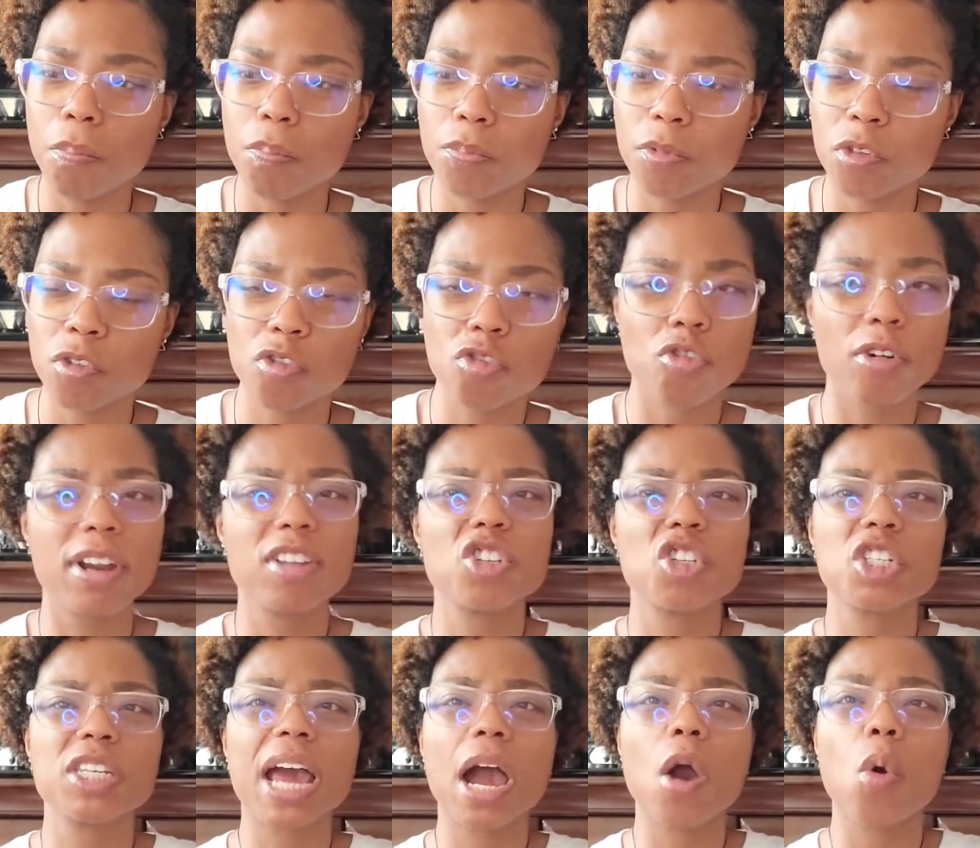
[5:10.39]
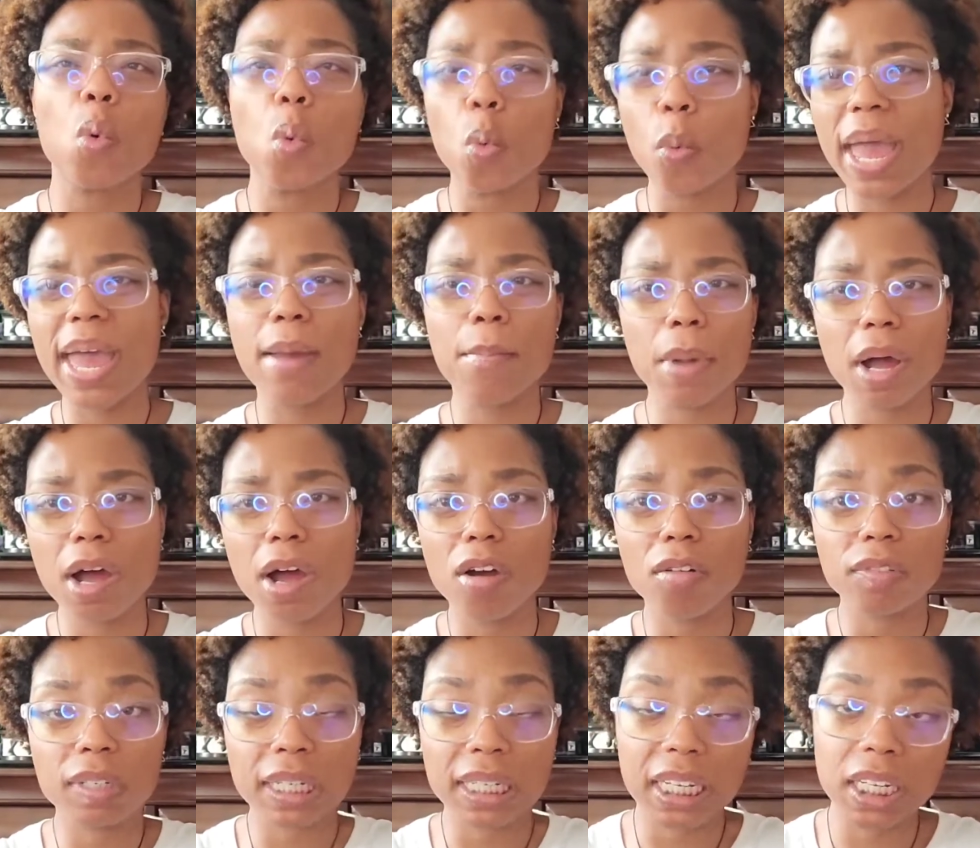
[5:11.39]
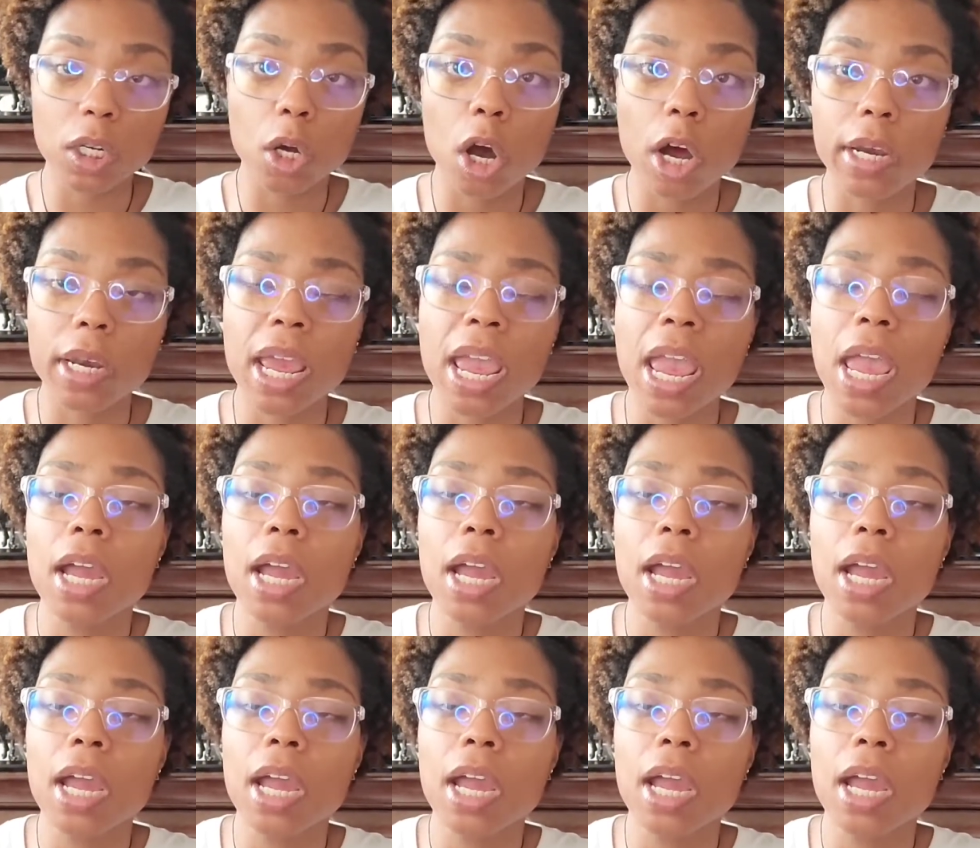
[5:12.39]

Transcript: stretched out web of Leon.